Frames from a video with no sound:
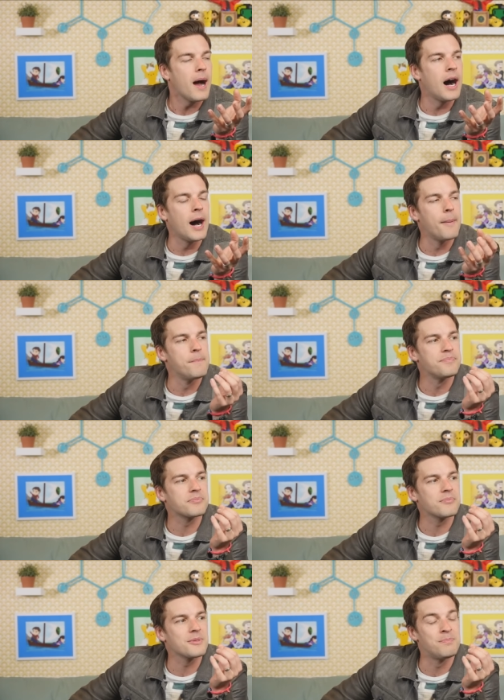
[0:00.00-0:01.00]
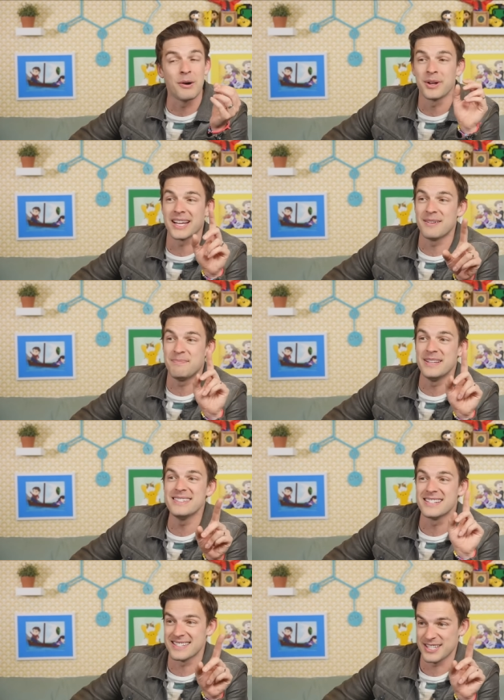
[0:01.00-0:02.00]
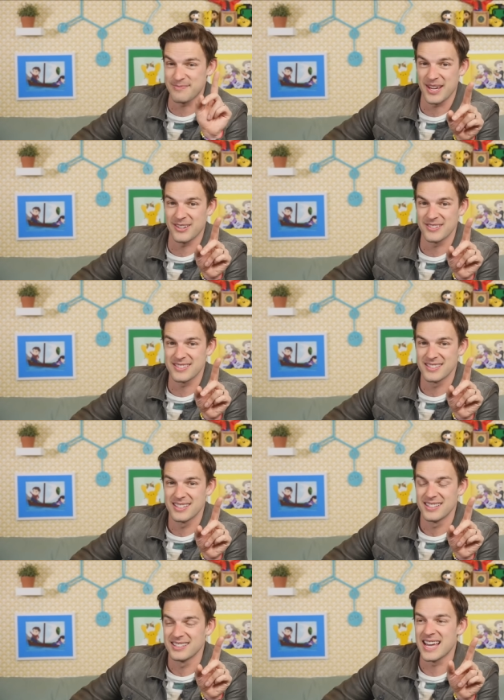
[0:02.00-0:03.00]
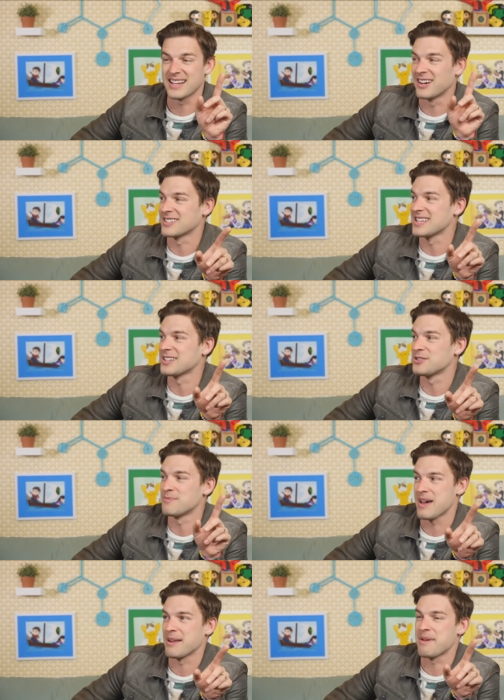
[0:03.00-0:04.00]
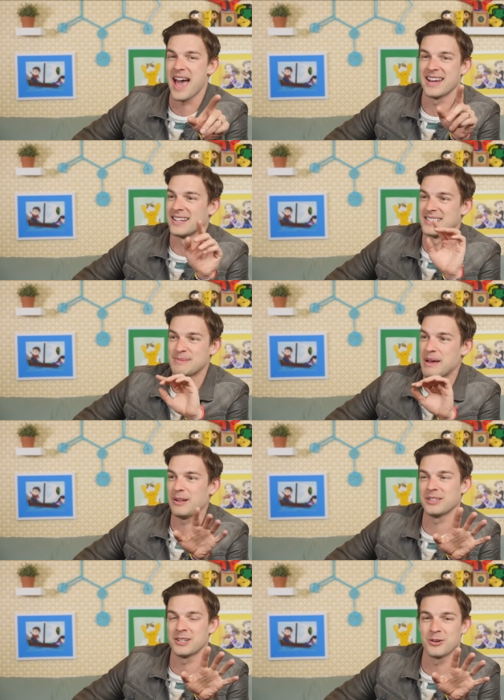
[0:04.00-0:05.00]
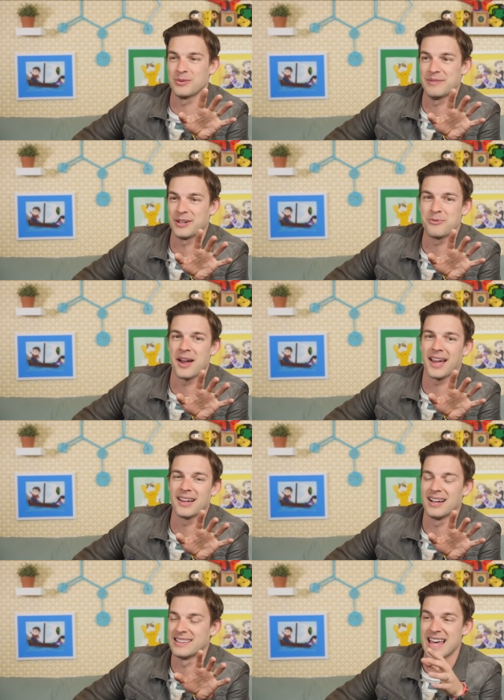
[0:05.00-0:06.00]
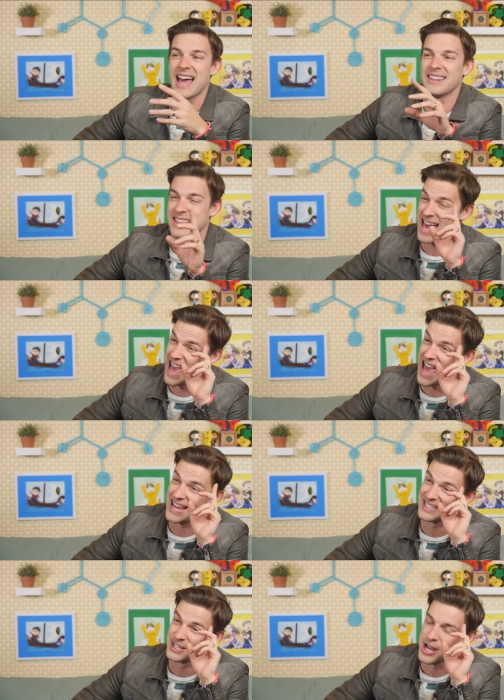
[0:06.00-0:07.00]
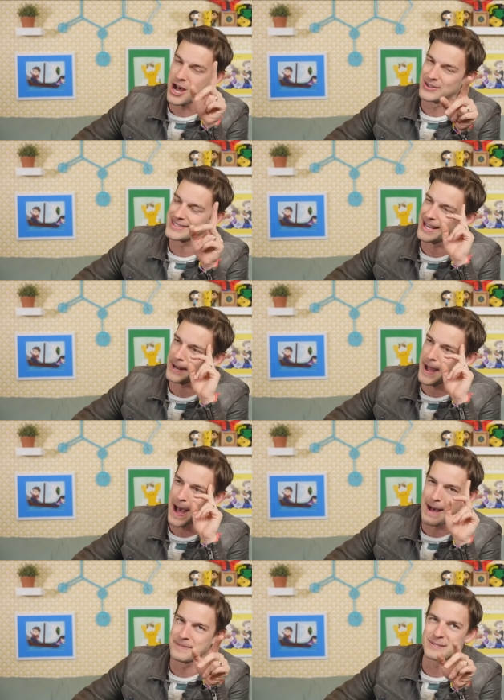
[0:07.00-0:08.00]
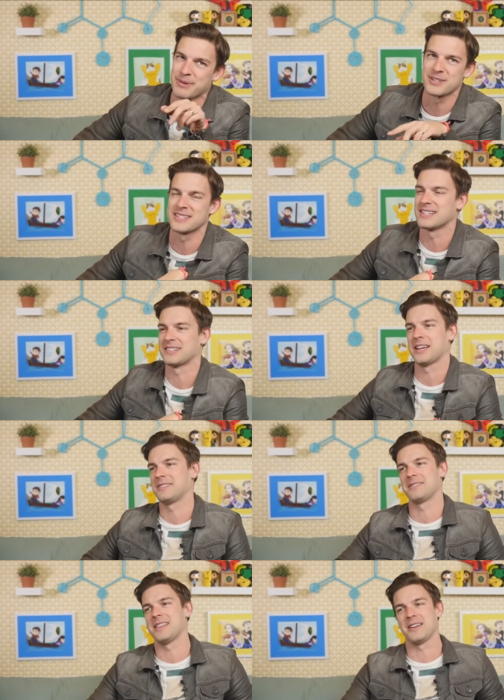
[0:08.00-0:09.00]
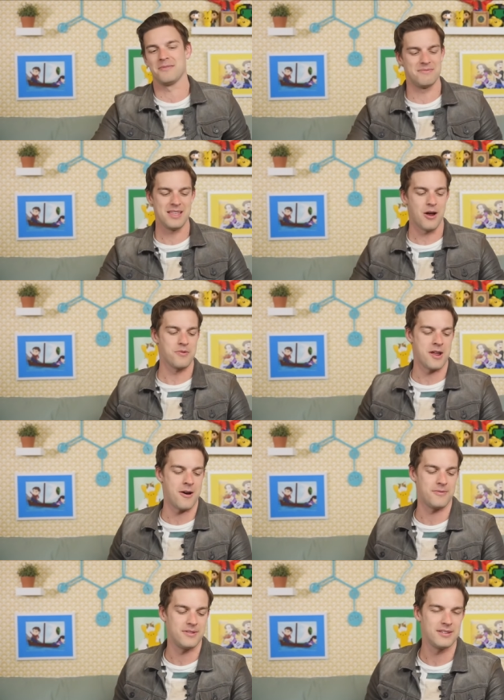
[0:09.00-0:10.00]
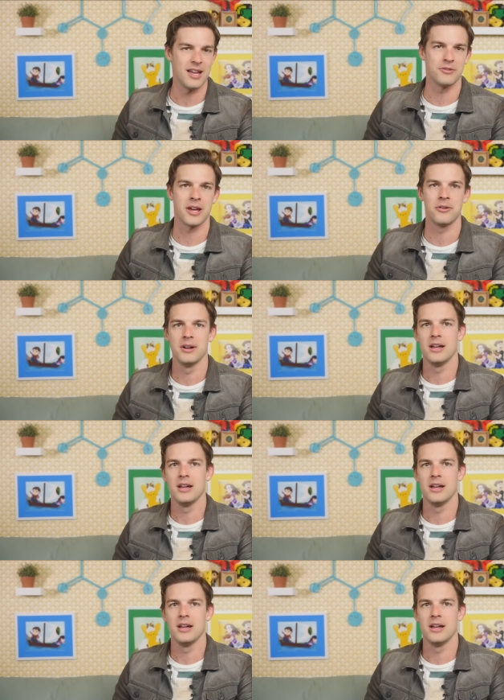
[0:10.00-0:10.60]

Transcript: Um, but when I get business emails that are sent to Matt Pat and it's spelled in a horrific way, that then you know it's like ah, this person doesn't. They don't. They don't know. They don't know.